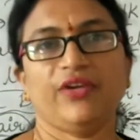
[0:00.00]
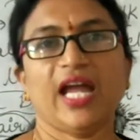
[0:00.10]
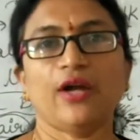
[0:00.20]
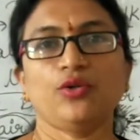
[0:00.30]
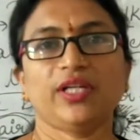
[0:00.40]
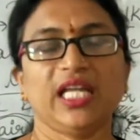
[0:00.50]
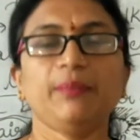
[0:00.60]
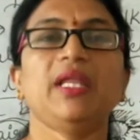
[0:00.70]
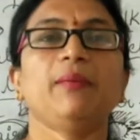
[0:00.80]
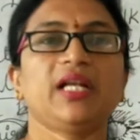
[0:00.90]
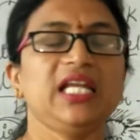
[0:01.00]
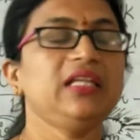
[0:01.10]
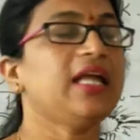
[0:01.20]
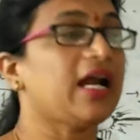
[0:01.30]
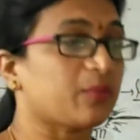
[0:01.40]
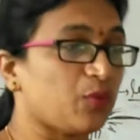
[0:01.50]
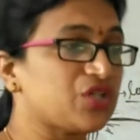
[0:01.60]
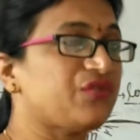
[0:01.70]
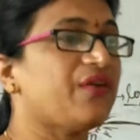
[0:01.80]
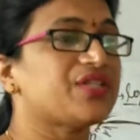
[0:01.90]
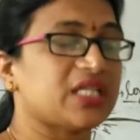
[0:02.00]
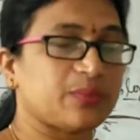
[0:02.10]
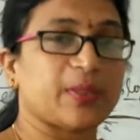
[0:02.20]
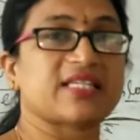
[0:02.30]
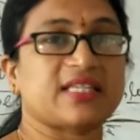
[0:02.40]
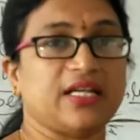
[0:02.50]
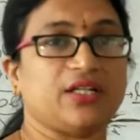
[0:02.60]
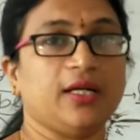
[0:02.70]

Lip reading: We have to keep them clean. The atmosphere which is present,